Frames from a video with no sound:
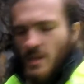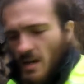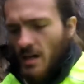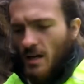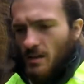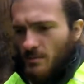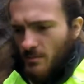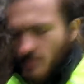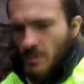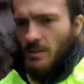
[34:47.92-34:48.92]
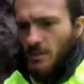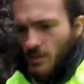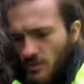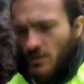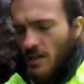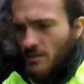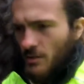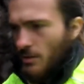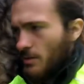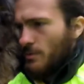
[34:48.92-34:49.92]
are in
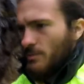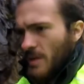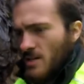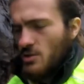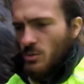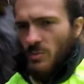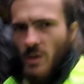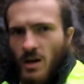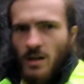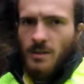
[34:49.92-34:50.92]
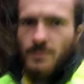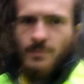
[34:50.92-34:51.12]
Kosciuszko National Park,